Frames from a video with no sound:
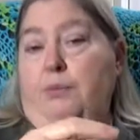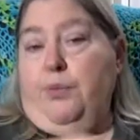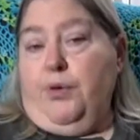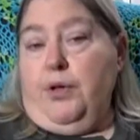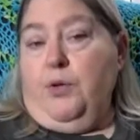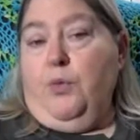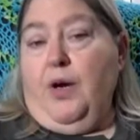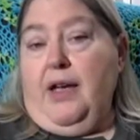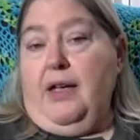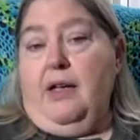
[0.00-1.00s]
put it
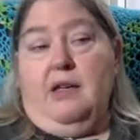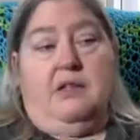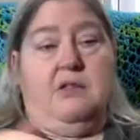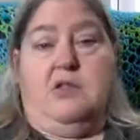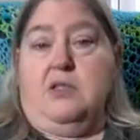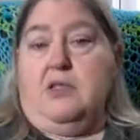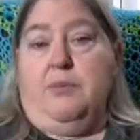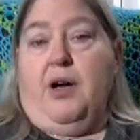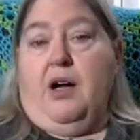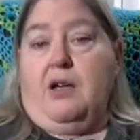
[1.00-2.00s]
away in just a
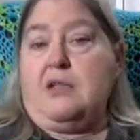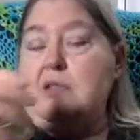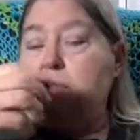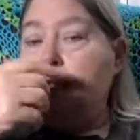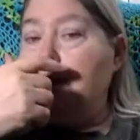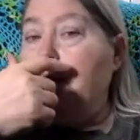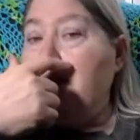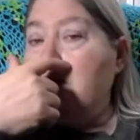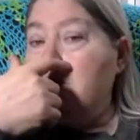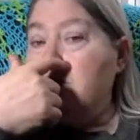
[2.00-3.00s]
box, like a
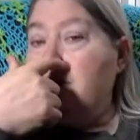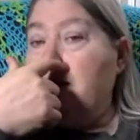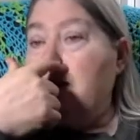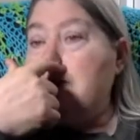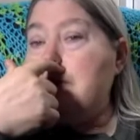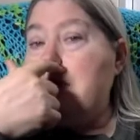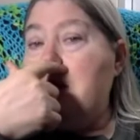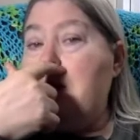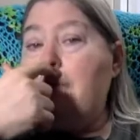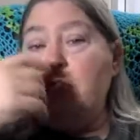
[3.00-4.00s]
banker's box,
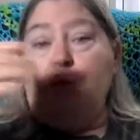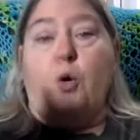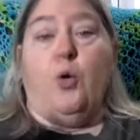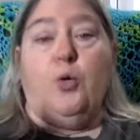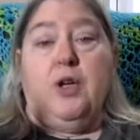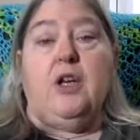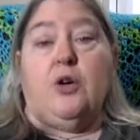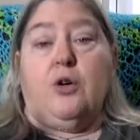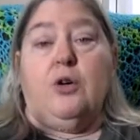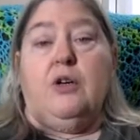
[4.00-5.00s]
for the whole
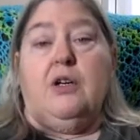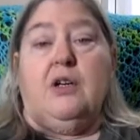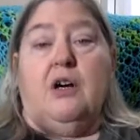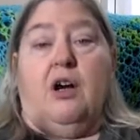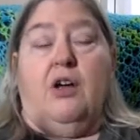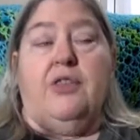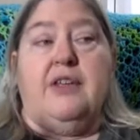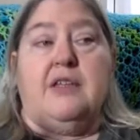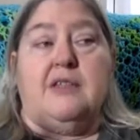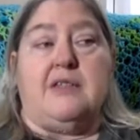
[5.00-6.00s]
year, all
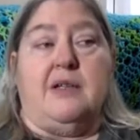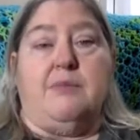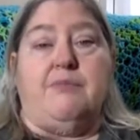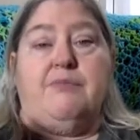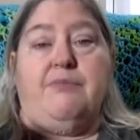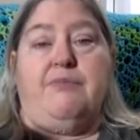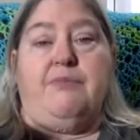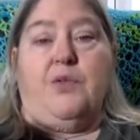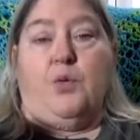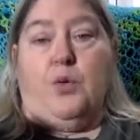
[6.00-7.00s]
these um,
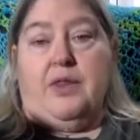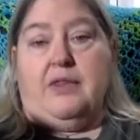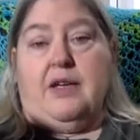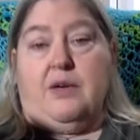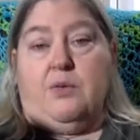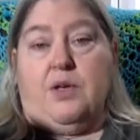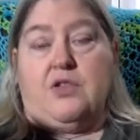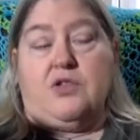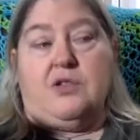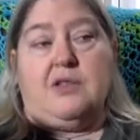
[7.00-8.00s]
wreath
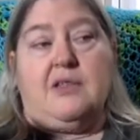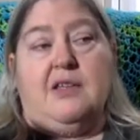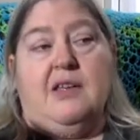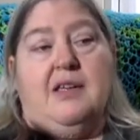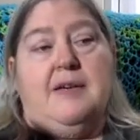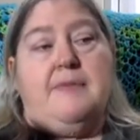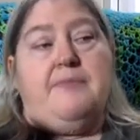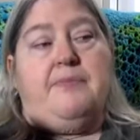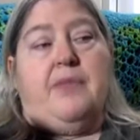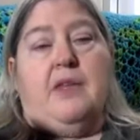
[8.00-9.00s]
decorations.
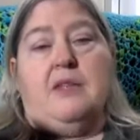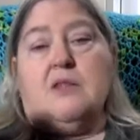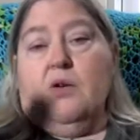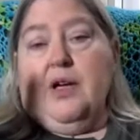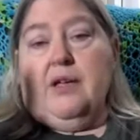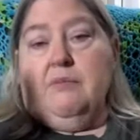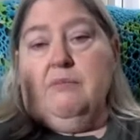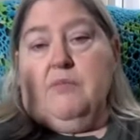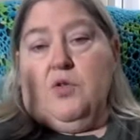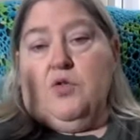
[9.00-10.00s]
So I
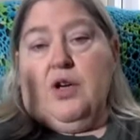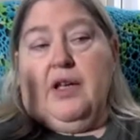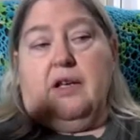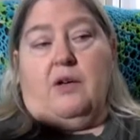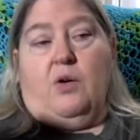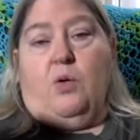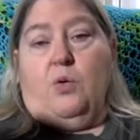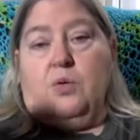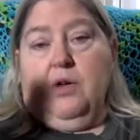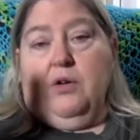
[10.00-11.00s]
had created a
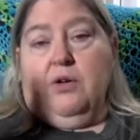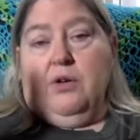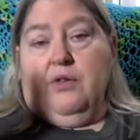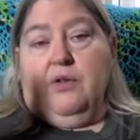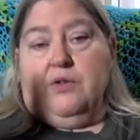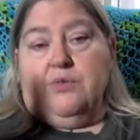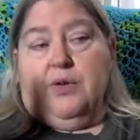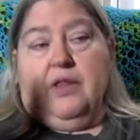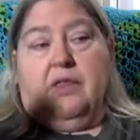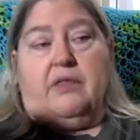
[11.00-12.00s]
whole year of those
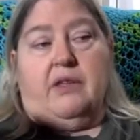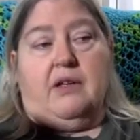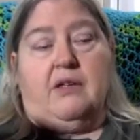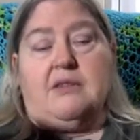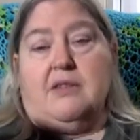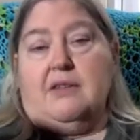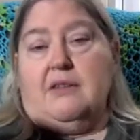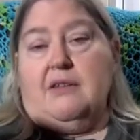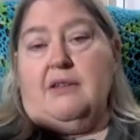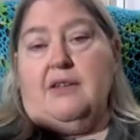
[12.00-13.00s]
wreath things,
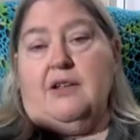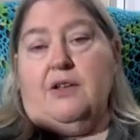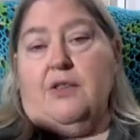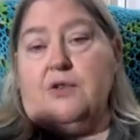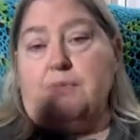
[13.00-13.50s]
and you know, those